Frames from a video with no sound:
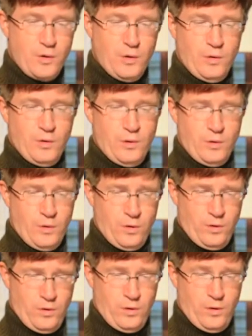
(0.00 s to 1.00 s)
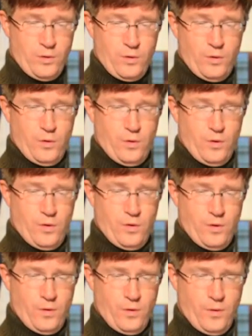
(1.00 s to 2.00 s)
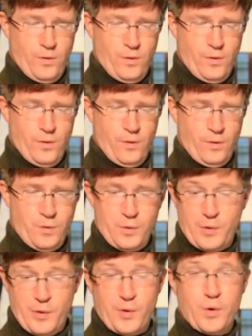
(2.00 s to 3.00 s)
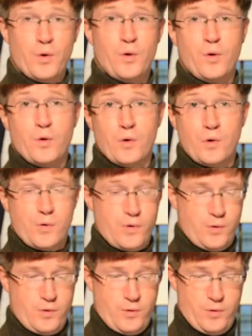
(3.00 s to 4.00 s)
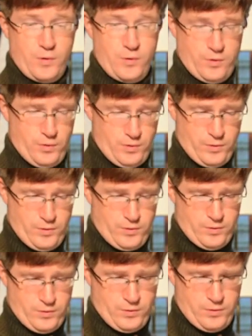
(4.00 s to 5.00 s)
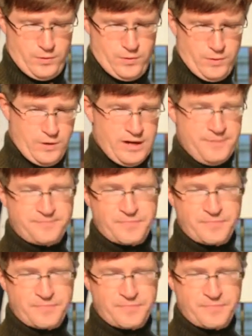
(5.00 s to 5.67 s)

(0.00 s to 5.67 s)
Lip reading: Ooh.